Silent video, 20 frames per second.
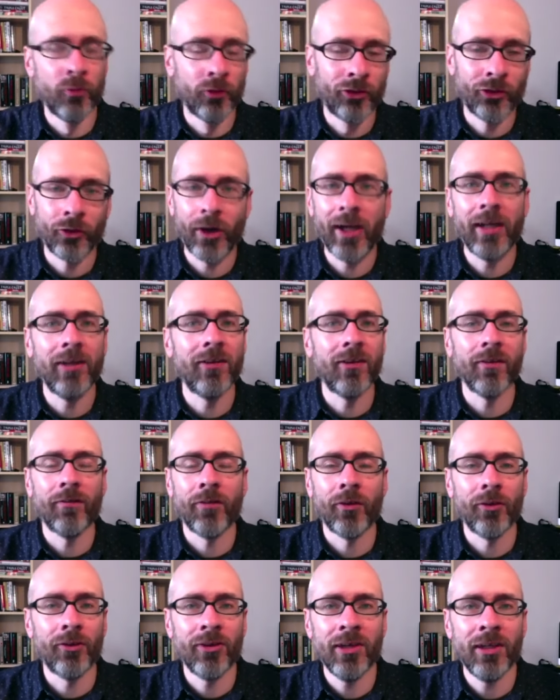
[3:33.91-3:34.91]
trays of
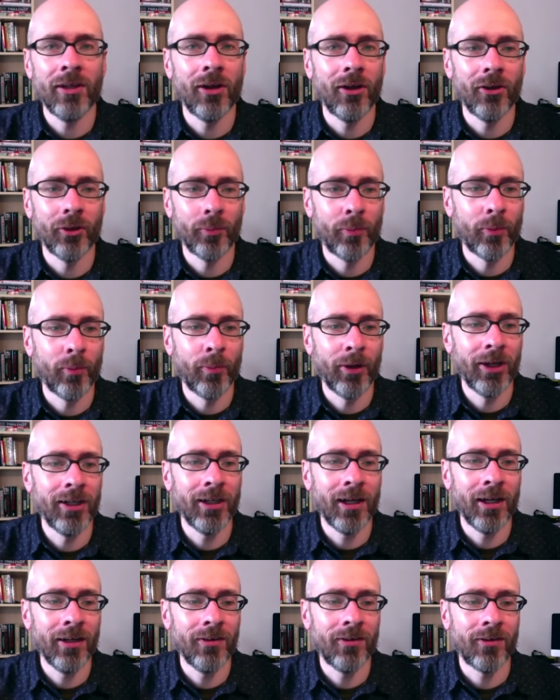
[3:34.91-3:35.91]
$13 per
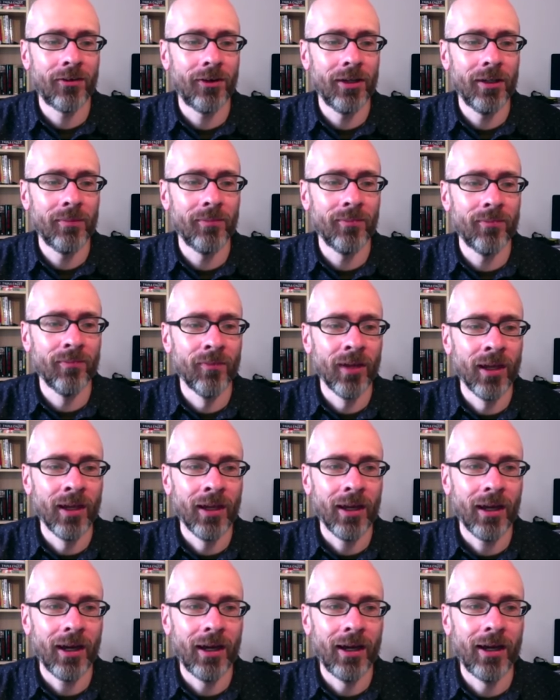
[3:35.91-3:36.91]
pint ice cream,
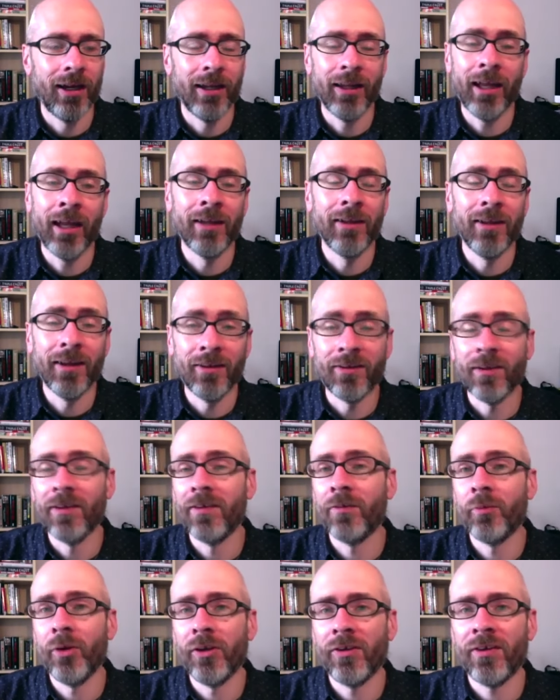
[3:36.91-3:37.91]
and this
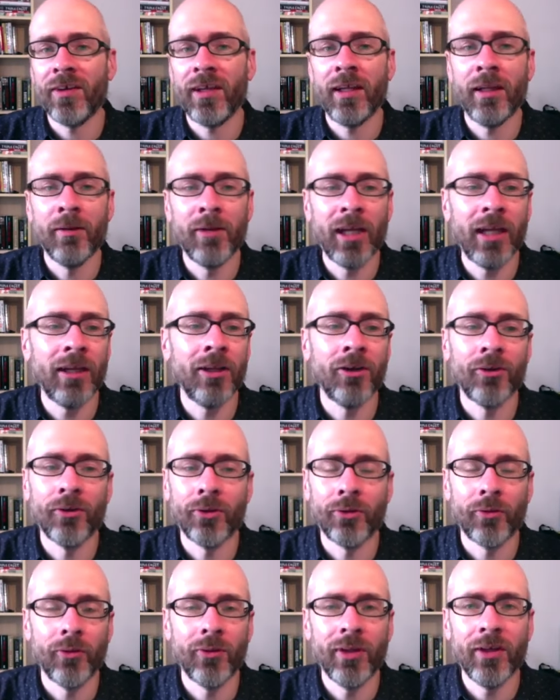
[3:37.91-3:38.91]
is what's getting her
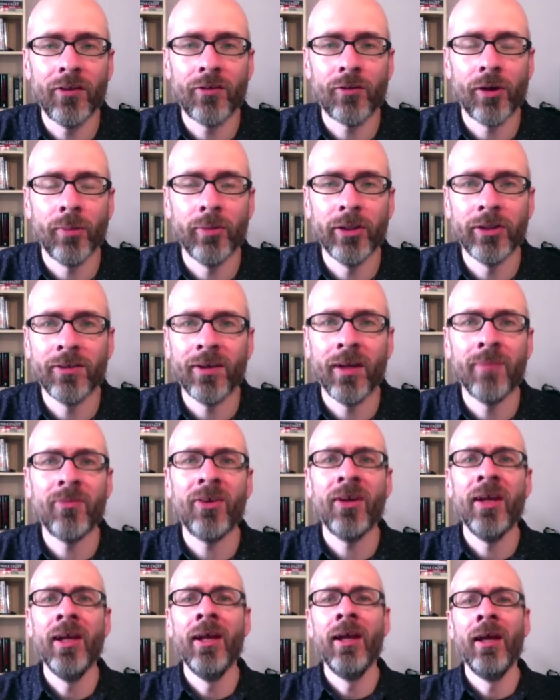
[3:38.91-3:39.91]
through these troubling
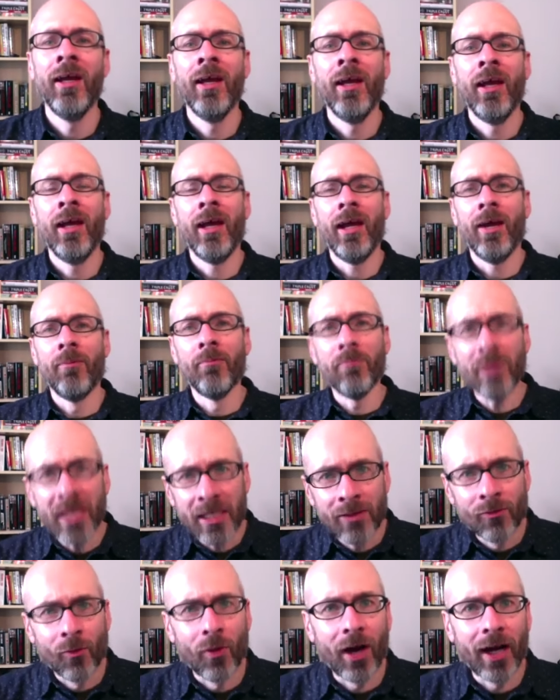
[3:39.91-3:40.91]
times.
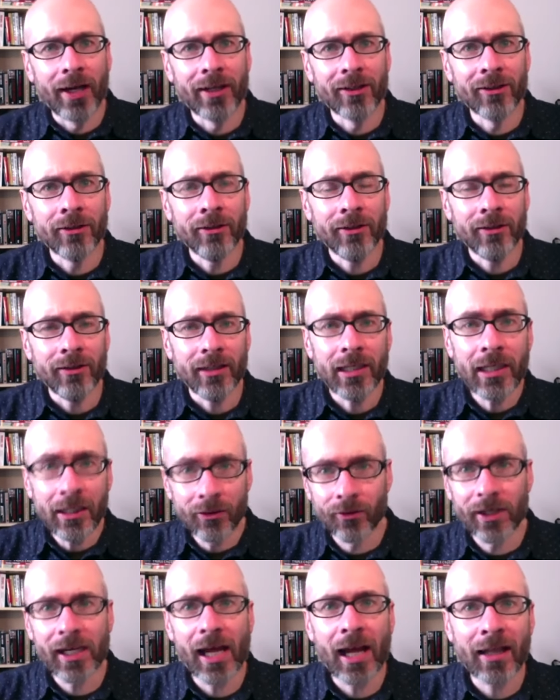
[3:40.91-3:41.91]
Meanwhile,
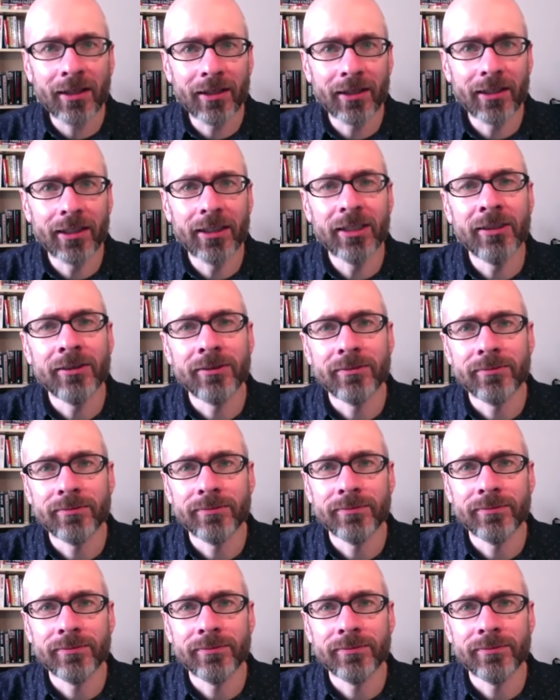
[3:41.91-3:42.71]
in reality,